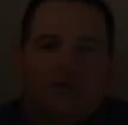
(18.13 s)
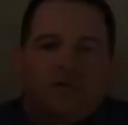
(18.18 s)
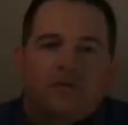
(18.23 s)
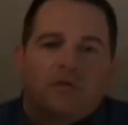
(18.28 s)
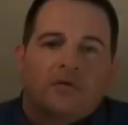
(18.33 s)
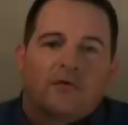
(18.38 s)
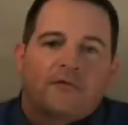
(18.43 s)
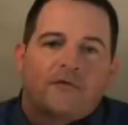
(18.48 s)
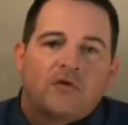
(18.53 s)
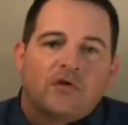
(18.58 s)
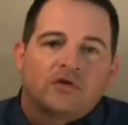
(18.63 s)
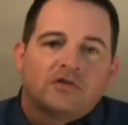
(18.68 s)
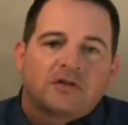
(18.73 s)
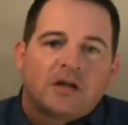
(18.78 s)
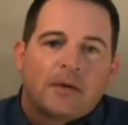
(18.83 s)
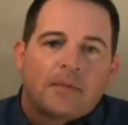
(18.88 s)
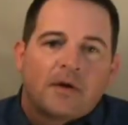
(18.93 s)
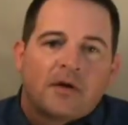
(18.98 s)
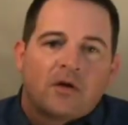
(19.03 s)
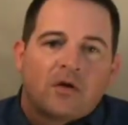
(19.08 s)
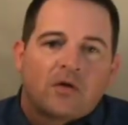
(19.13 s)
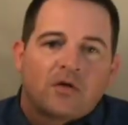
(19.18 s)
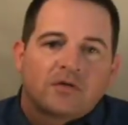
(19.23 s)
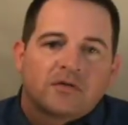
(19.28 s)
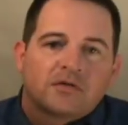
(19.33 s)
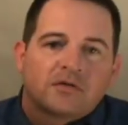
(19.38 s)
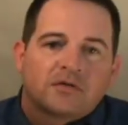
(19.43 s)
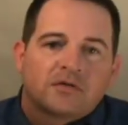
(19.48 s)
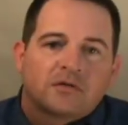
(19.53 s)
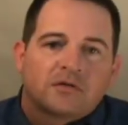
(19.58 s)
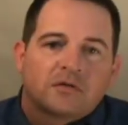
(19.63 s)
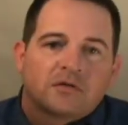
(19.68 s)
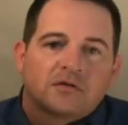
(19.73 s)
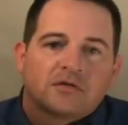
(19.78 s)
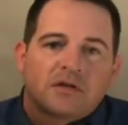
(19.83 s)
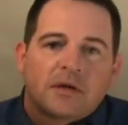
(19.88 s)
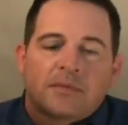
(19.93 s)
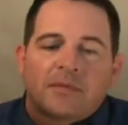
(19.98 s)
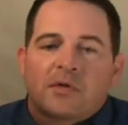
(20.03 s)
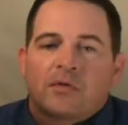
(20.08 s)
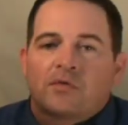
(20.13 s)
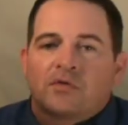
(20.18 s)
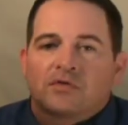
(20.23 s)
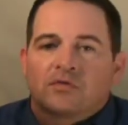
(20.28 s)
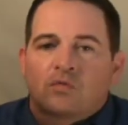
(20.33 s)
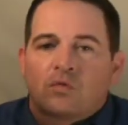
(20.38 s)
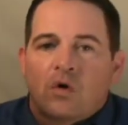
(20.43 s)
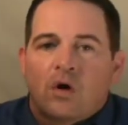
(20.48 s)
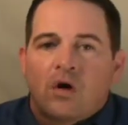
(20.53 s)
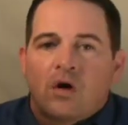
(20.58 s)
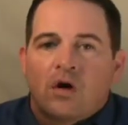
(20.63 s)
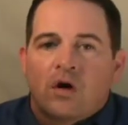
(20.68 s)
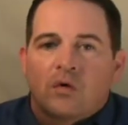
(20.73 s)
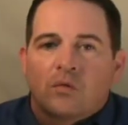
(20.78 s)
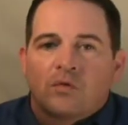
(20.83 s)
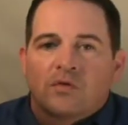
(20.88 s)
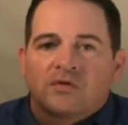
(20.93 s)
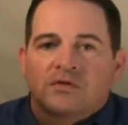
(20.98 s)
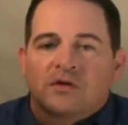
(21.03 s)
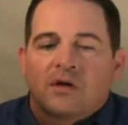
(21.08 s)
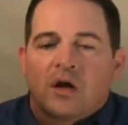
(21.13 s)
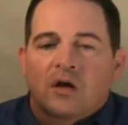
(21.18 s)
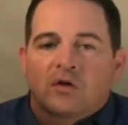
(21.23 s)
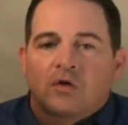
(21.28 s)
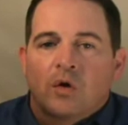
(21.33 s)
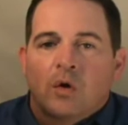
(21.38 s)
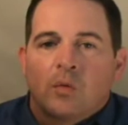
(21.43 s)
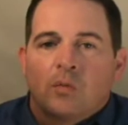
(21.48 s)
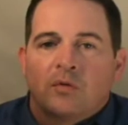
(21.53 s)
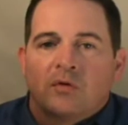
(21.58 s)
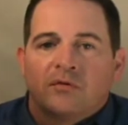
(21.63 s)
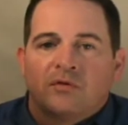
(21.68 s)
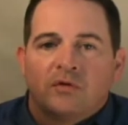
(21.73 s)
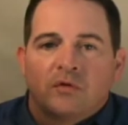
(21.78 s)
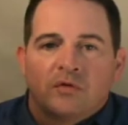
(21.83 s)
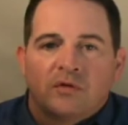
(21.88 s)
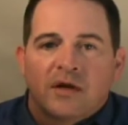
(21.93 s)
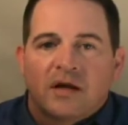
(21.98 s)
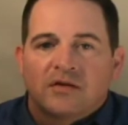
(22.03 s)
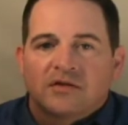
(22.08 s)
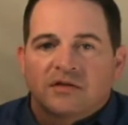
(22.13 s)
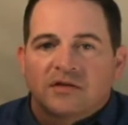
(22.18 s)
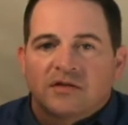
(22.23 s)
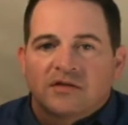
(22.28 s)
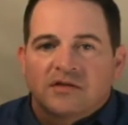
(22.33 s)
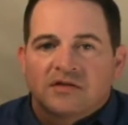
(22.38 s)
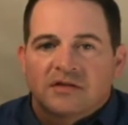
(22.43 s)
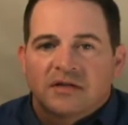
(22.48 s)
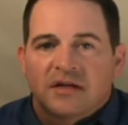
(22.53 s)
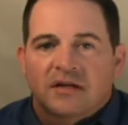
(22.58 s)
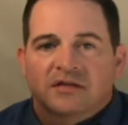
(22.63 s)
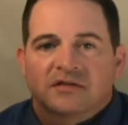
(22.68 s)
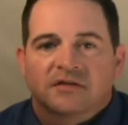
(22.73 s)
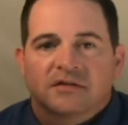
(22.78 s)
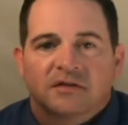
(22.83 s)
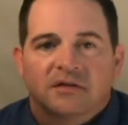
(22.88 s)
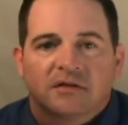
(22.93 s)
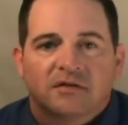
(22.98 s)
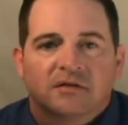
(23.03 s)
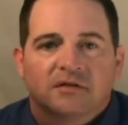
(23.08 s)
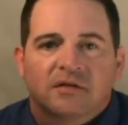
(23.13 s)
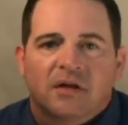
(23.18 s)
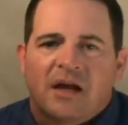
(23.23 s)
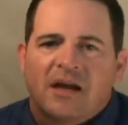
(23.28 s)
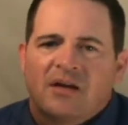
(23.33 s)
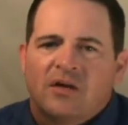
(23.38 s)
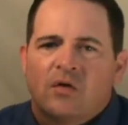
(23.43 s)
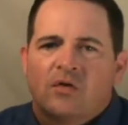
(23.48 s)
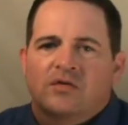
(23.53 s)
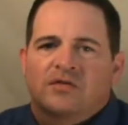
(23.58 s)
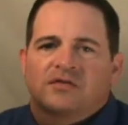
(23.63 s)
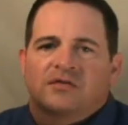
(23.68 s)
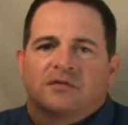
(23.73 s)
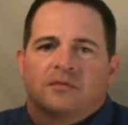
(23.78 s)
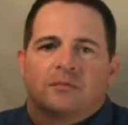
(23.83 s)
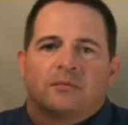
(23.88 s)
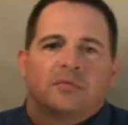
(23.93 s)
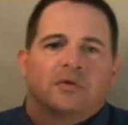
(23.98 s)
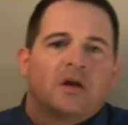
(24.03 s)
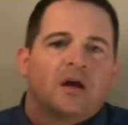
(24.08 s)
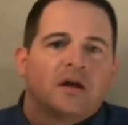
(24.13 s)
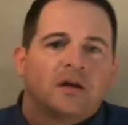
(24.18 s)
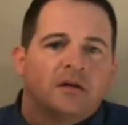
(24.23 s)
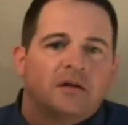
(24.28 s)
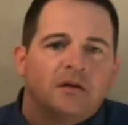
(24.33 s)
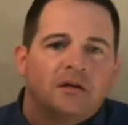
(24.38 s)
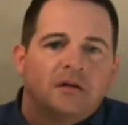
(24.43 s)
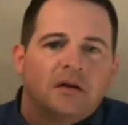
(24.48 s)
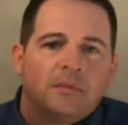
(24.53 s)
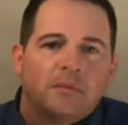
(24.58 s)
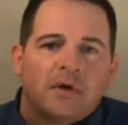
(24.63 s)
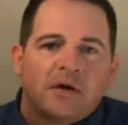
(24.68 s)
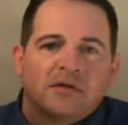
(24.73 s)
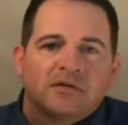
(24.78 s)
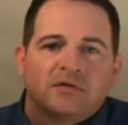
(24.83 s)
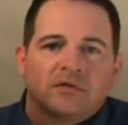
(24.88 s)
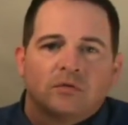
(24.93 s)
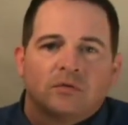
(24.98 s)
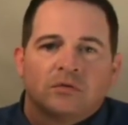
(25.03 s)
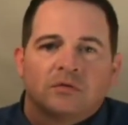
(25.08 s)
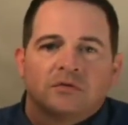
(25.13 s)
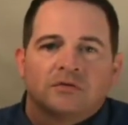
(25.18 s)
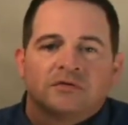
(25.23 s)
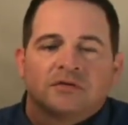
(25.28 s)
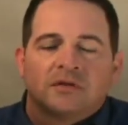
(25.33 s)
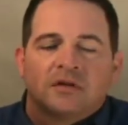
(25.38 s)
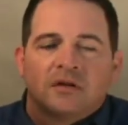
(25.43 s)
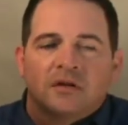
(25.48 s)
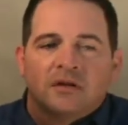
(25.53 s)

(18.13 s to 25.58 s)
The first time I noticed something was wrong was in October of 2006. I noticed some blood in my stools,